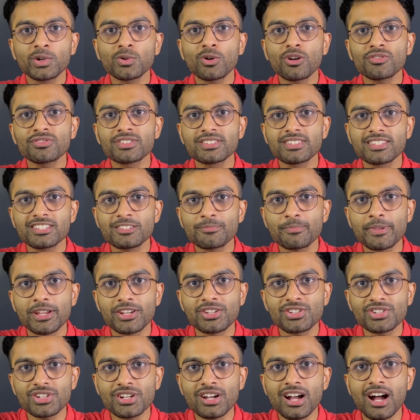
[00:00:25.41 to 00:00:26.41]
dwarfs in this
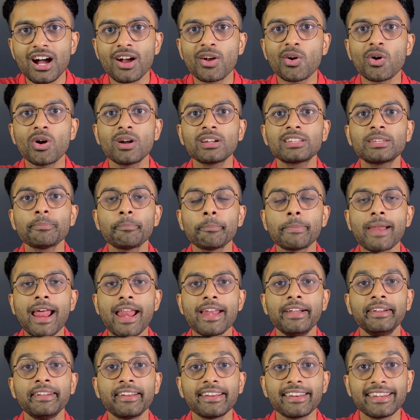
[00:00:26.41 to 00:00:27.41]
picture are called the
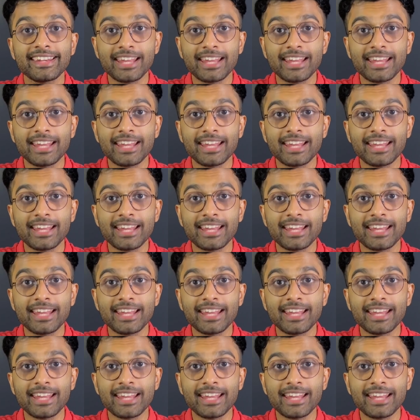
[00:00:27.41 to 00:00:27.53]
planetary